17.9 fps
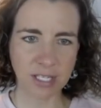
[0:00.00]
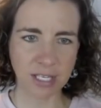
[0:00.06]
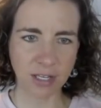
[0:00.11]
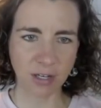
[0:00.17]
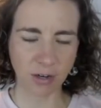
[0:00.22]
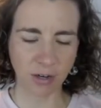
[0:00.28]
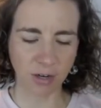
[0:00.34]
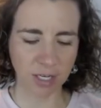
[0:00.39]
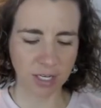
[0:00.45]

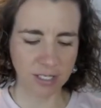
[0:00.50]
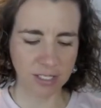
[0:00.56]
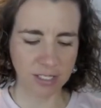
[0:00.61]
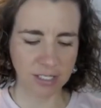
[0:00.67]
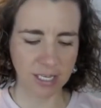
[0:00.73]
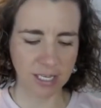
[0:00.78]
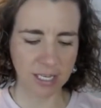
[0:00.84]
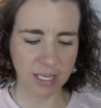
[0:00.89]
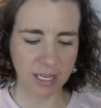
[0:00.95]
you're going to
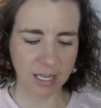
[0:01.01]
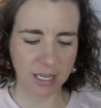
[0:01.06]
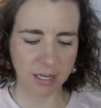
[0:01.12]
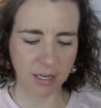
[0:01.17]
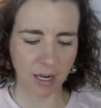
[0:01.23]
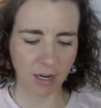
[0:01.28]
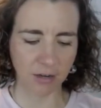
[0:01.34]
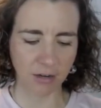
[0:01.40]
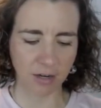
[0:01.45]
see in
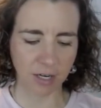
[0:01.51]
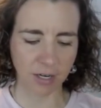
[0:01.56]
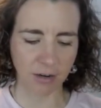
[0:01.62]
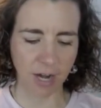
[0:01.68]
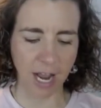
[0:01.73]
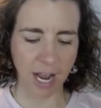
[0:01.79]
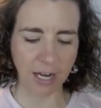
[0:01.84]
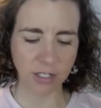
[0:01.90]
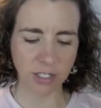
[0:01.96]
under
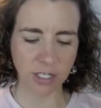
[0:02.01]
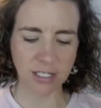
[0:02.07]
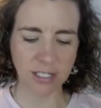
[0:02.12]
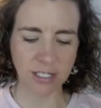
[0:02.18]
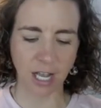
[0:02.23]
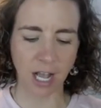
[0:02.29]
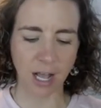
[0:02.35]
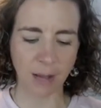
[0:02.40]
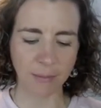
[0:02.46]
interactions
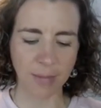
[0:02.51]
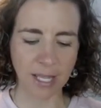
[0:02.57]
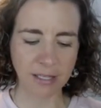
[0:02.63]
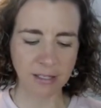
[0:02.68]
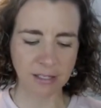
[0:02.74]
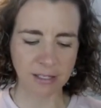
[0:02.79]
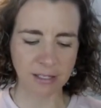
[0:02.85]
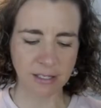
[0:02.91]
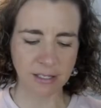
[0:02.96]

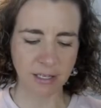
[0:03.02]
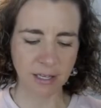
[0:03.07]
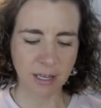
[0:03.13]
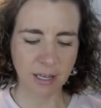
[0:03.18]
comments.